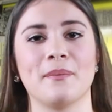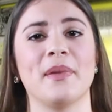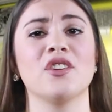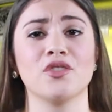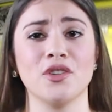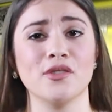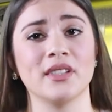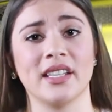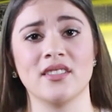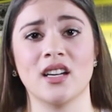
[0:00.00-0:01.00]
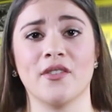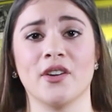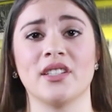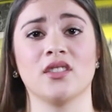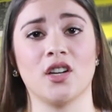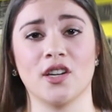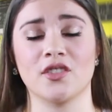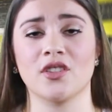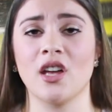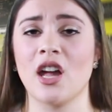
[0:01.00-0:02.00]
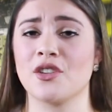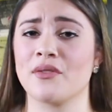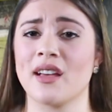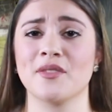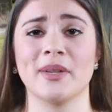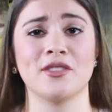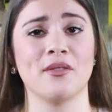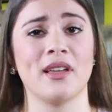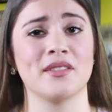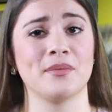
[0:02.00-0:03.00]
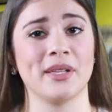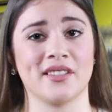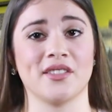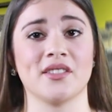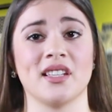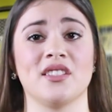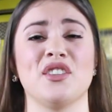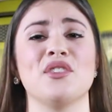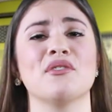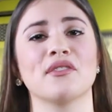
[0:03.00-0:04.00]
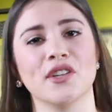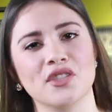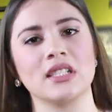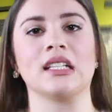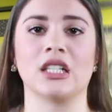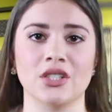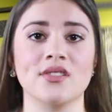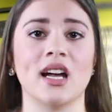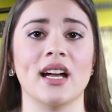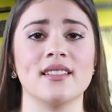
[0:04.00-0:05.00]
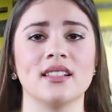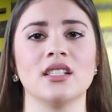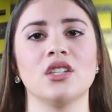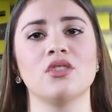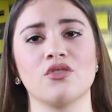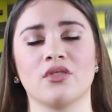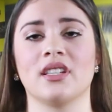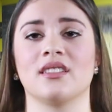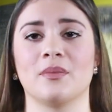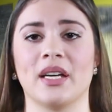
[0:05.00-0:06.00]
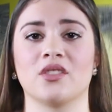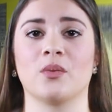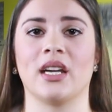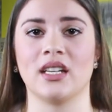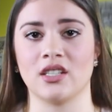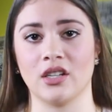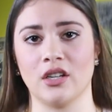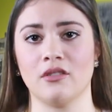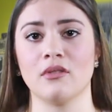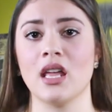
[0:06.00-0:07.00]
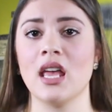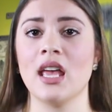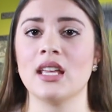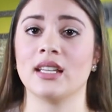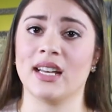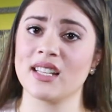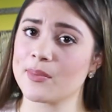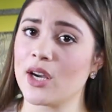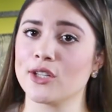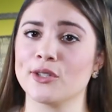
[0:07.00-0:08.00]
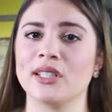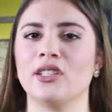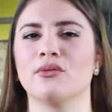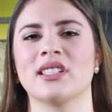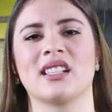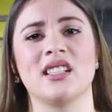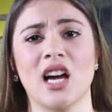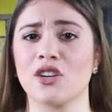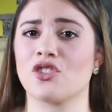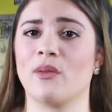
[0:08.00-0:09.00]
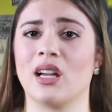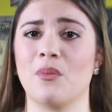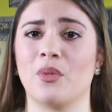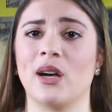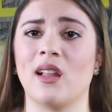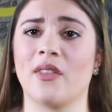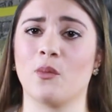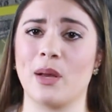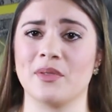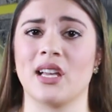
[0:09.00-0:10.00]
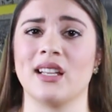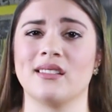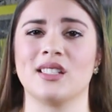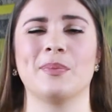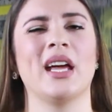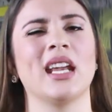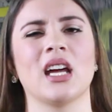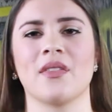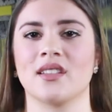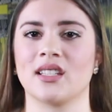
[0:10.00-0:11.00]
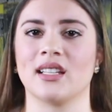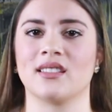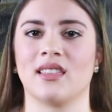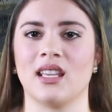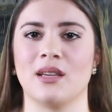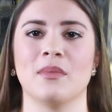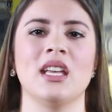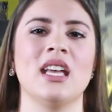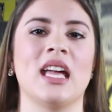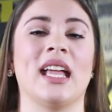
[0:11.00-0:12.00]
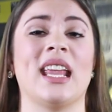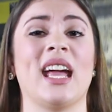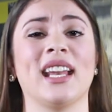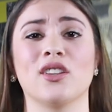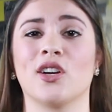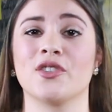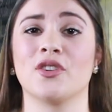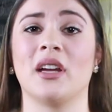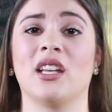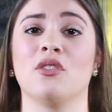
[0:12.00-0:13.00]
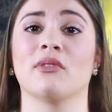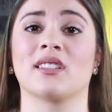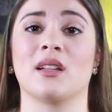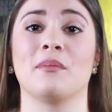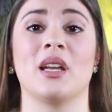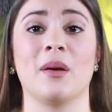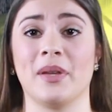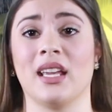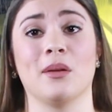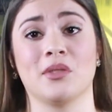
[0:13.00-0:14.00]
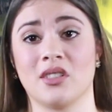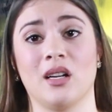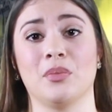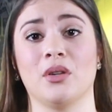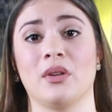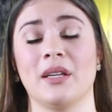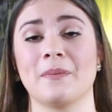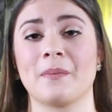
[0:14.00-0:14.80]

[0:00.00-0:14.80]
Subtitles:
Make sure your release cover is large. 2000 by 2000 pixels is universally a good size, and it usually is the best way to go. Any smaller and you risk not showing up well on the website, depending on the site's theme, and any larger and you risk them not being able to upload it.